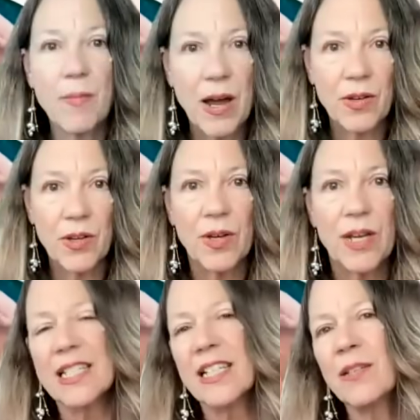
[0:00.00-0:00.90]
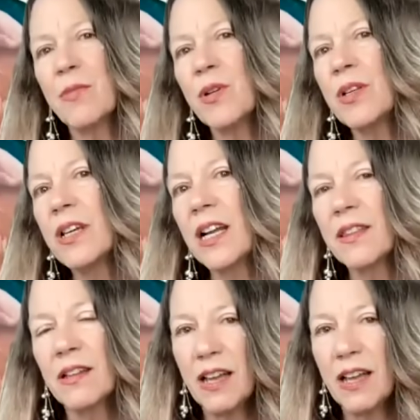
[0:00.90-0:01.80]
about you it's like the moon is kind
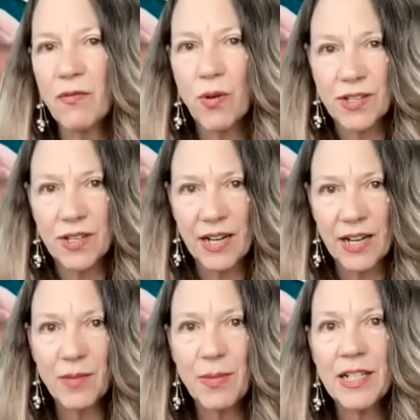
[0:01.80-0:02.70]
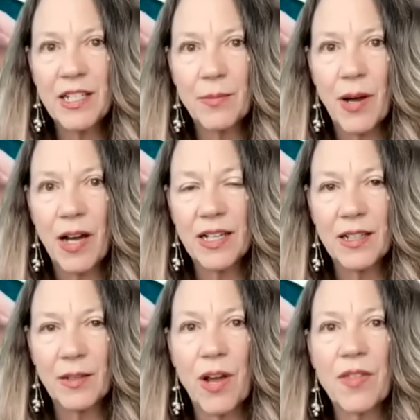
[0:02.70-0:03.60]
of the life force that animates the
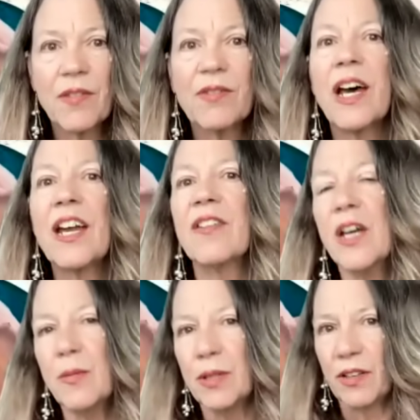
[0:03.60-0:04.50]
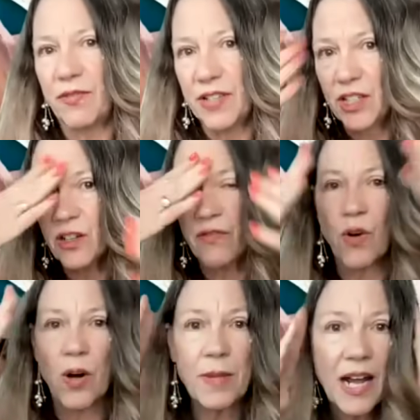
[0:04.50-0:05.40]
body the breath of life but the physical
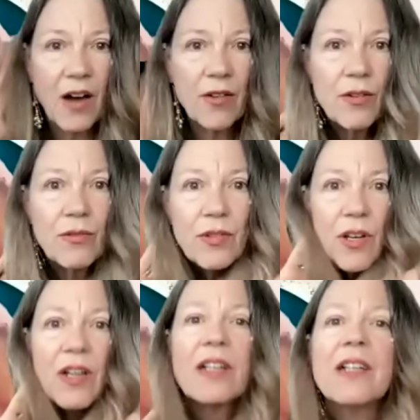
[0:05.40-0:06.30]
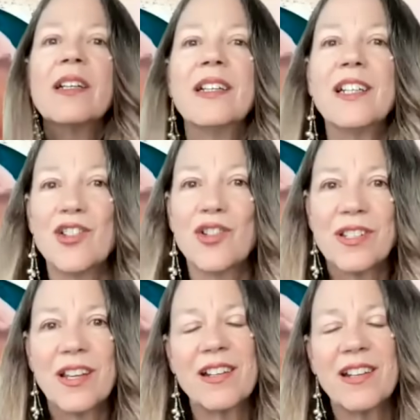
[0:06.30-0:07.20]
form and how you look is your
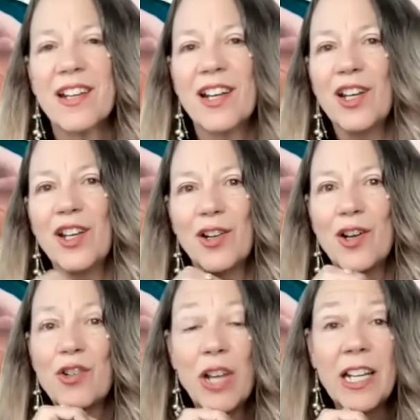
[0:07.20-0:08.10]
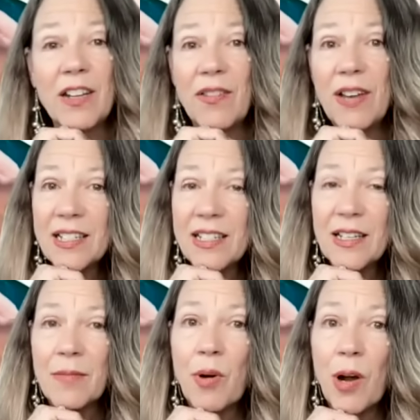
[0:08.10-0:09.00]
ascendant you know jd vance
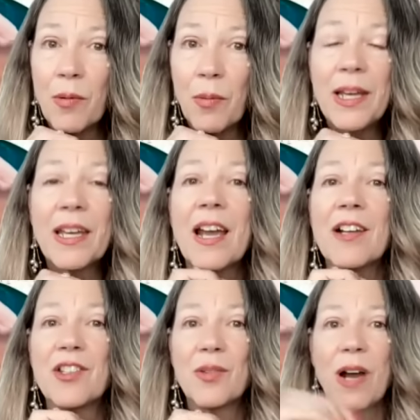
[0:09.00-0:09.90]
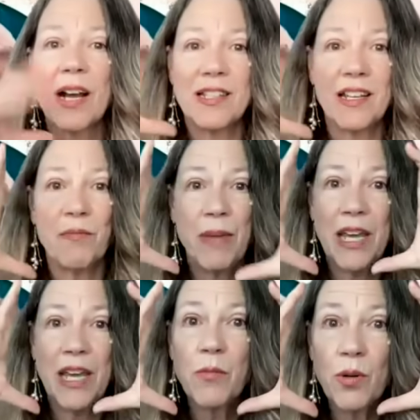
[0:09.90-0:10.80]
is probably a cancer rising
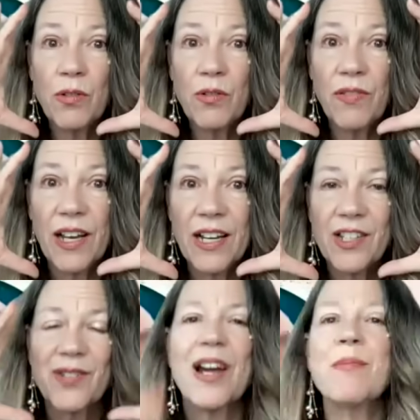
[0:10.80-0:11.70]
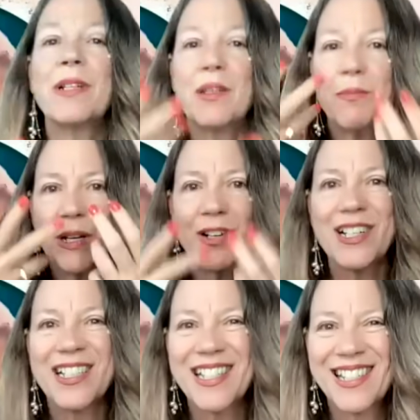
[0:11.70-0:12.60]
big moon face right but the beard
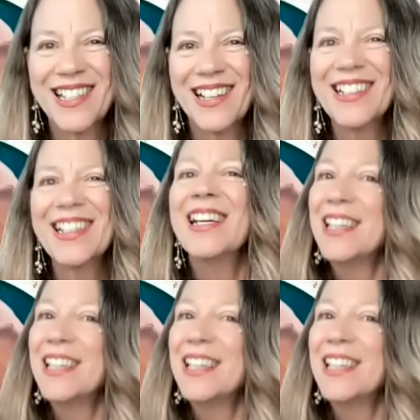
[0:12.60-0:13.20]
is the sun